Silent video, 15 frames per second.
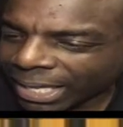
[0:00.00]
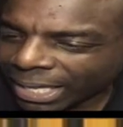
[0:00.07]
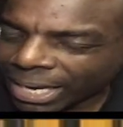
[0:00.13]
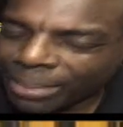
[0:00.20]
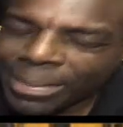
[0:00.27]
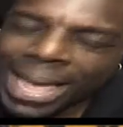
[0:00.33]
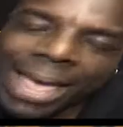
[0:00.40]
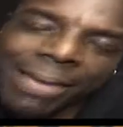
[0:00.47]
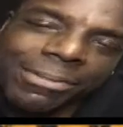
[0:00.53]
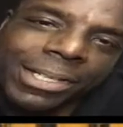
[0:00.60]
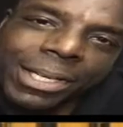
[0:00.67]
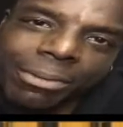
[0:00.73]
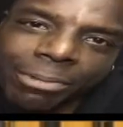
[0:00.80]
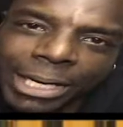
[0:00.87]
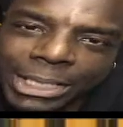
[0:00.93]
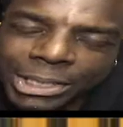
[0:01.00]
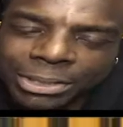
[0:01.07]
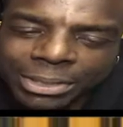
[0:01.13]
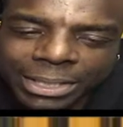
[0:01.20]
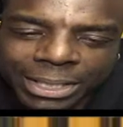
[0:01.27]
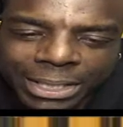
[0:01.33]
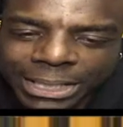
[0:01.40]
I'm going to have to get
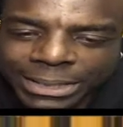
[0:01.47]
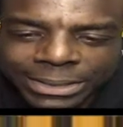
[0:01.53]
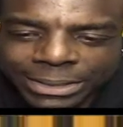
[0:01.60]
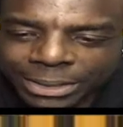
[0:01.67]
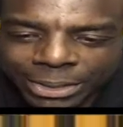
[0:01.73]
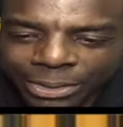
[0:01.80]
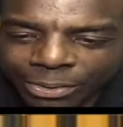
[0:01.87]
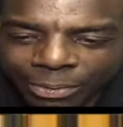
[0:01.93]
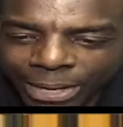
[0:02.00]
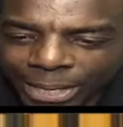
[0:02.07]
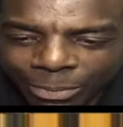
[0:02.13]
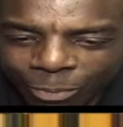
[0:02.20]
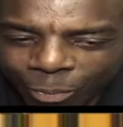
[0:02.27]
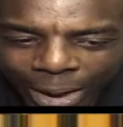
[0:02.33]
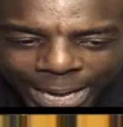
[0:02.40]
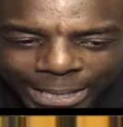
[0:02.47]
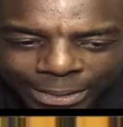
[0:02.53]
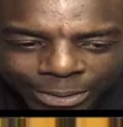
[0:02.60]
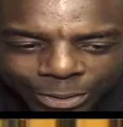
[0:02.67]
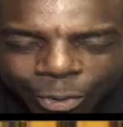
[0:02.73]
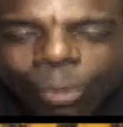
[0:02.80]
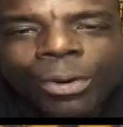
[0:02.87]
racial here, he's the great
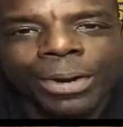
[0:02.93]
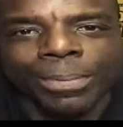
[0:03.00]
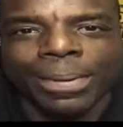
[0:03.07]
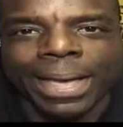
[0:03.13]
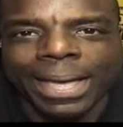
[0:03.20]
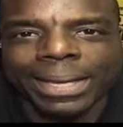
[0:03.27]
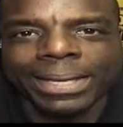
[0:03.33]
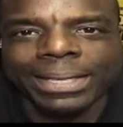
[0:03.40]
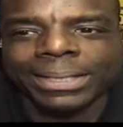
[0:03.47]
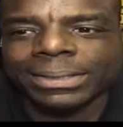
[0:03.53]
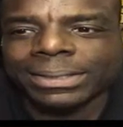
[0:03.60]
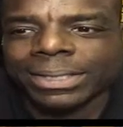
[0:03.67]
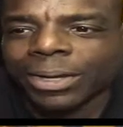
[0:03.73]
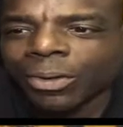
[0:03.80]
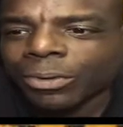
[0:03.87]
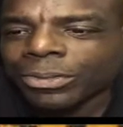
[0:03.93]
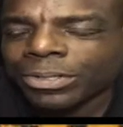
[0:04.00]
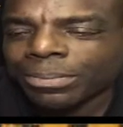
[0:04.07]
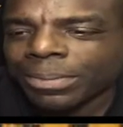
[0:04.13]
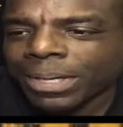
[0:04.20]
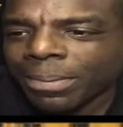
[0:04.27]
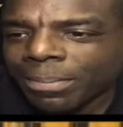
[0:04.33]
white quarterback. He's the
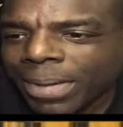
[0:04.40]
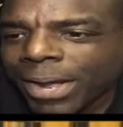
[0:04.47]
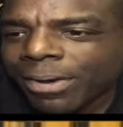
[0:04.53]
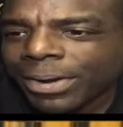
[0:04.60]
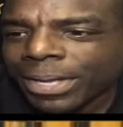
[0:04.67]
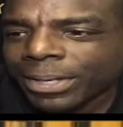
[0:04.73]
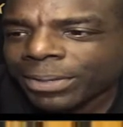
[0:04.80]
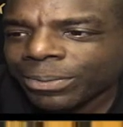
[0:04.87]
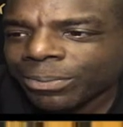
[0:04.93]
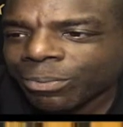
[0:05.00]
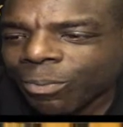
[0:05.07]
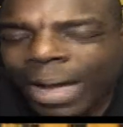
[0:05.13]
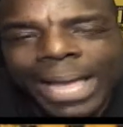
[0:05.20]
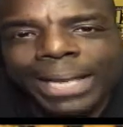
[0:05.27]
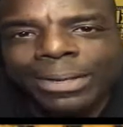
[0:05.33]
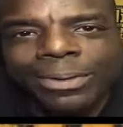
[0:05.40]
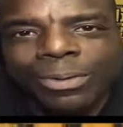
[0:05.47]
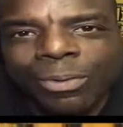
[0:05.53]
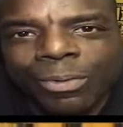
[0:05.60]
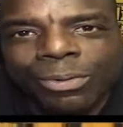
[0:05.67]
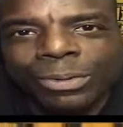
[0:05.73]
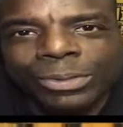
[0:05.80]
ultimate American white
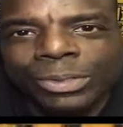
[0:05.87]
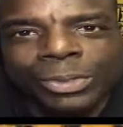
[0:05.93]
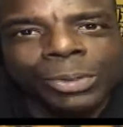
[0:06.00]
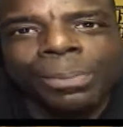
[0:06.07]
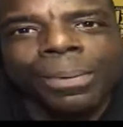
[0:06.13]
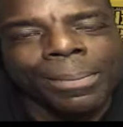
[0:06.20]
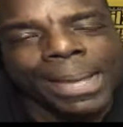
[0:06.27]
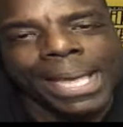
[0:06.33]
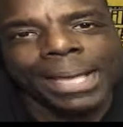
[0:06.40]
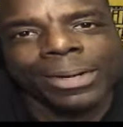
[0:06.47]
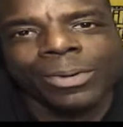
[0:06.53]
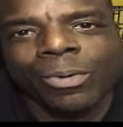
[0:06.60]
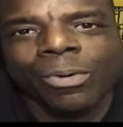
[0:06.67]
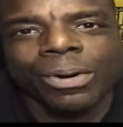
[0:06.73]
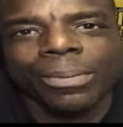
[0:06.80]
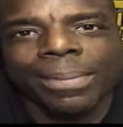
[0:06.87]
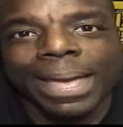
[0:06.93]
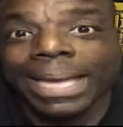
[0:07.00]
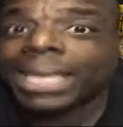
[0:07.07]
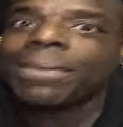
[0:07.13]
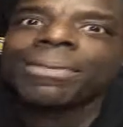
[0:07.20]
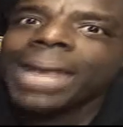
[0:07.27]
Superman
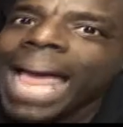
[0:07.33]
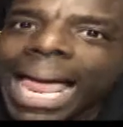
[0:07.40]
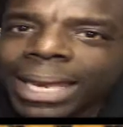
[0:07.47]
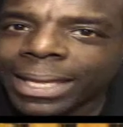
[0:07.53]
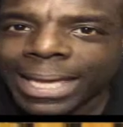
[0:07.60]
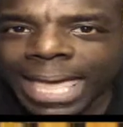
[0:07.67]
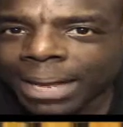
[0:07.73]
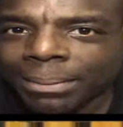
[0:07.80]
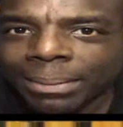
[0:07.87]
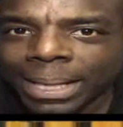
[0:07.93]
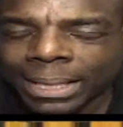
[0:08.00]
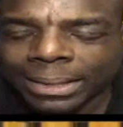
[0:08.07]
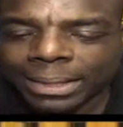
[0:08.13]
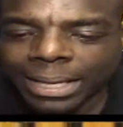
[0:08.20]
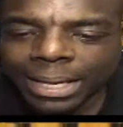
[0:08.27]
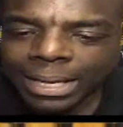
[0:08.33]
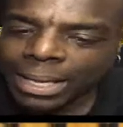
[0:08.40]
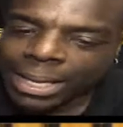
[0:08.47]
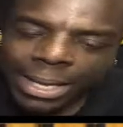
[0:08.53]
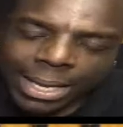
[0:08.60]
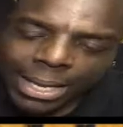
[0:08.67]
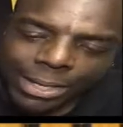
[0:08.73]
quarterback. Even I look at him like that.
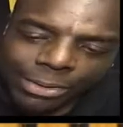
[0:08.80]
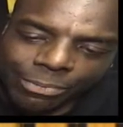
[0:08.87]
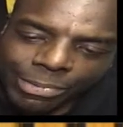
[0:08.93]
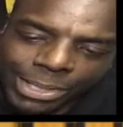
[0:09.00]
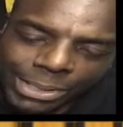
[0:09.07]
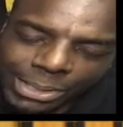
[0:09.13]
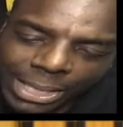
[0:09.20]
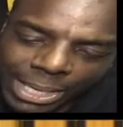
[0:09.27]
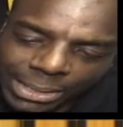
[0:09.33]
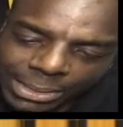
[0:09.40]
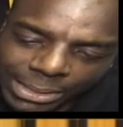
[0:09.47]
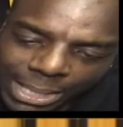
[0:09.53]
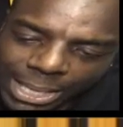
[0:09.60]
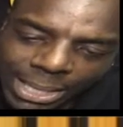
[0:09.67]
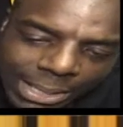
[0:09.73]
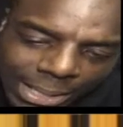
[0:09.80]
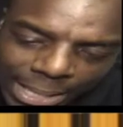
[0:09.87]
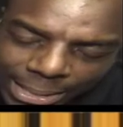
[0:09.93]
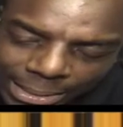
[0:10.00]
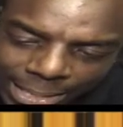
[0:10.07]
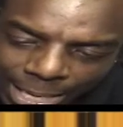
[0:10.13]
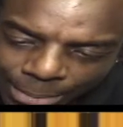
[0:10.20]
And the reason I say it
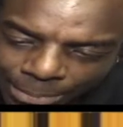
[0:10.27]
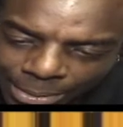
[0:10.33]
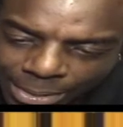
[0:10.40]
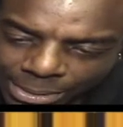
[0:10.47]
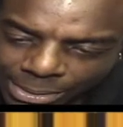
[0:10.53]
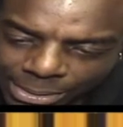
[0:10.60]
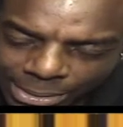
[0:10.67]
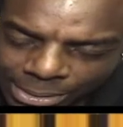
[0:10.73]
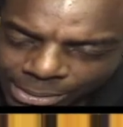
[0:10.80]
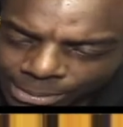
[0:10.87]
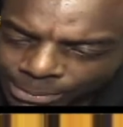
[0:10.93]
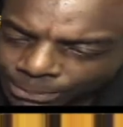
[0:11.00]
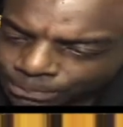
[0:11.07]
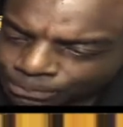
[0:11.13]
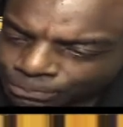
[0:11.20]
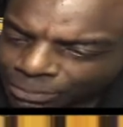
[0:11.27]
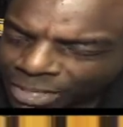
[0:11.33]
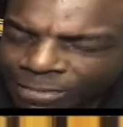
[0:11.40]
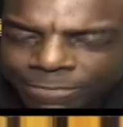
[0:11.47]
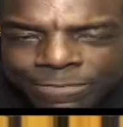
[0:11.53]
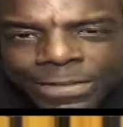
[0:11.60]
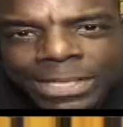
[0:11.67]
like that, because he
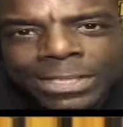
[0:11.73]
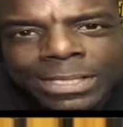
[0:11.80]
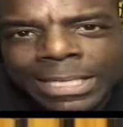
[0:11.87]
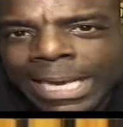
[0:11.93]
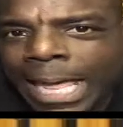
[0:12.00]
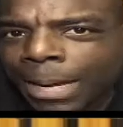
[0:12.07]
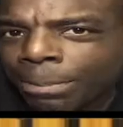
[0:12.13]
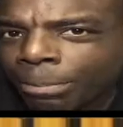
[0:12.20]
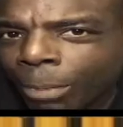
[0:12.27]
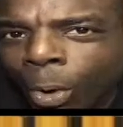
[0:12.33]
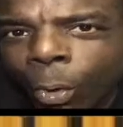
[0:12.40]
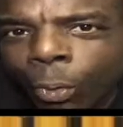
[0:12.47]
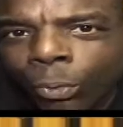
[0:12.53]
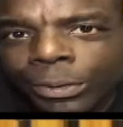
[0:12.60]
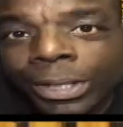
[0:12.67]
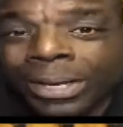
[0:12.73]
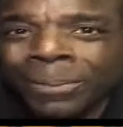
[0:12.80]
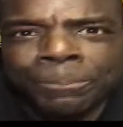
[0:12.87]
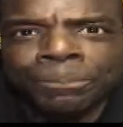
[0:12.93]
fits in that mold.